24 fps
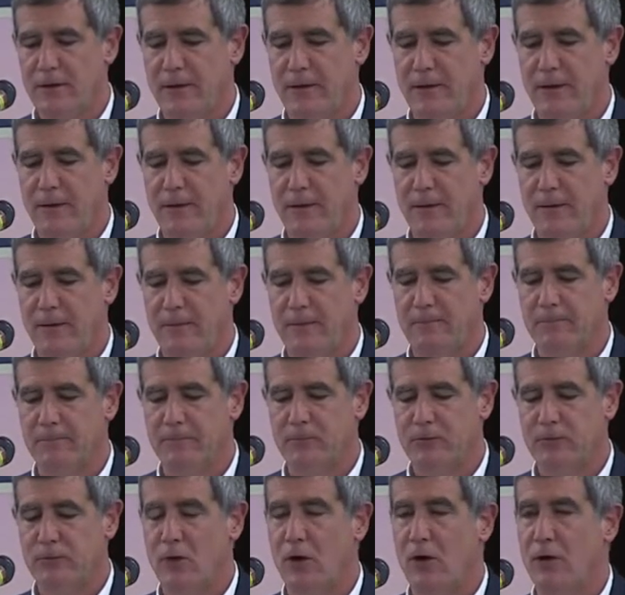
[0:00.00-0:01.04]
um,
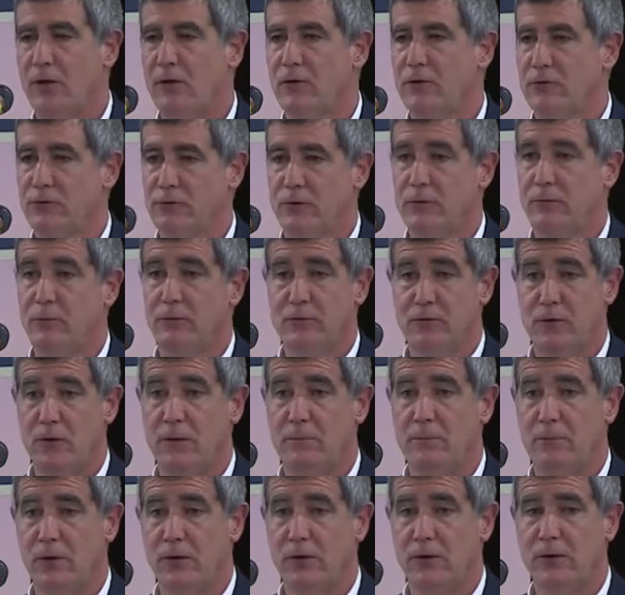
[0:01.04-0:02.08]
saw her son was very
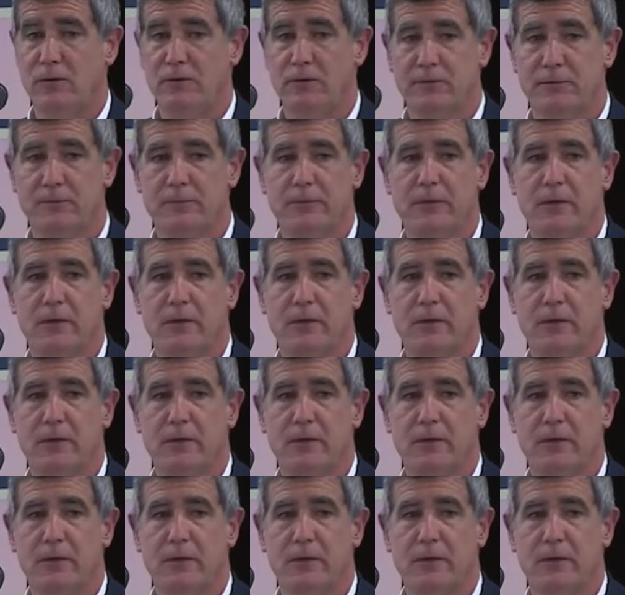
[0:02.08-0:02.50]
brilliant,